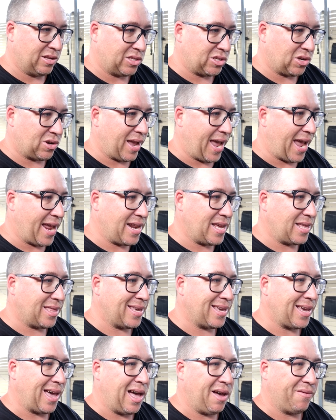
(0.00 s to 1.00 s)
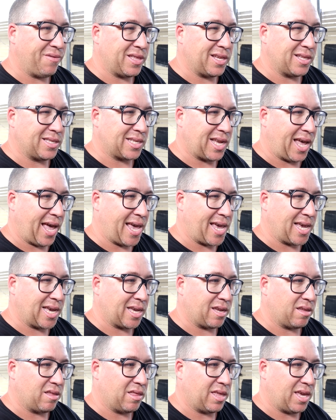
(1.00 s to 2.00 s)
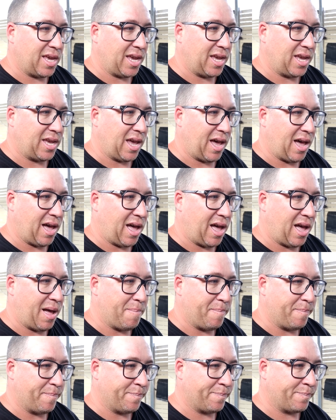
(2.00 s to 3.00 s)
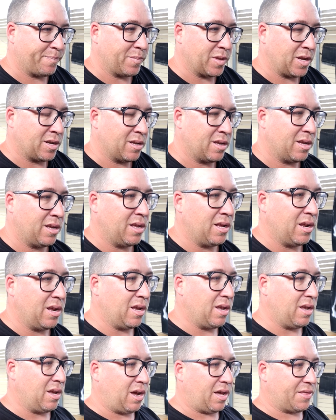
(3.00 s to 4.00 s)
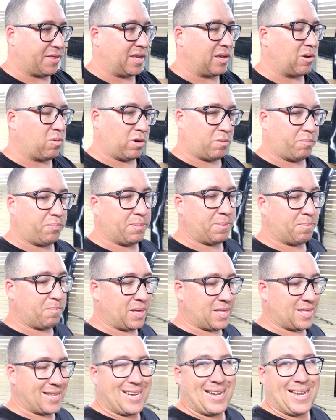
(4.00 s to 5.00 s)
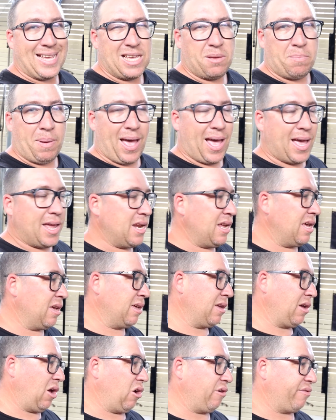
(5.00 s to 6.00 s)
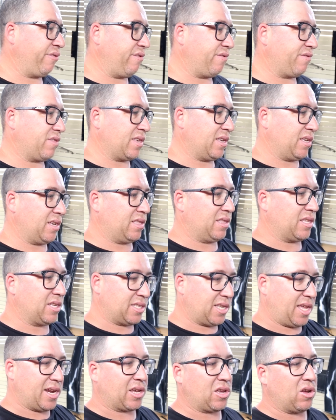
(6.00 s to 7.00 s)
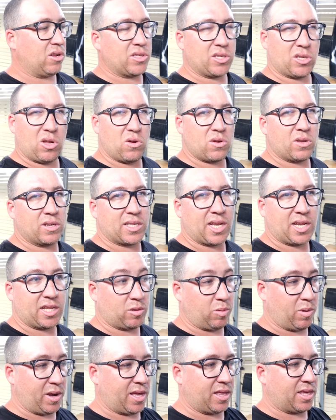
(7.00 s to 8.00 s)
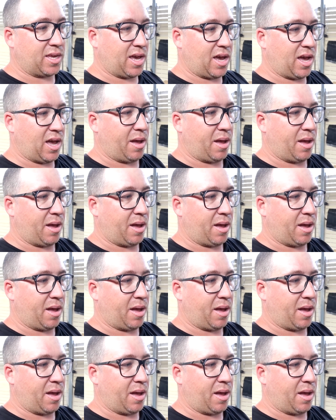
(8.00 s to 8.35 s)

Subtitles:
do anything other than take the I think would be the knee pad off of the center console, because that's where the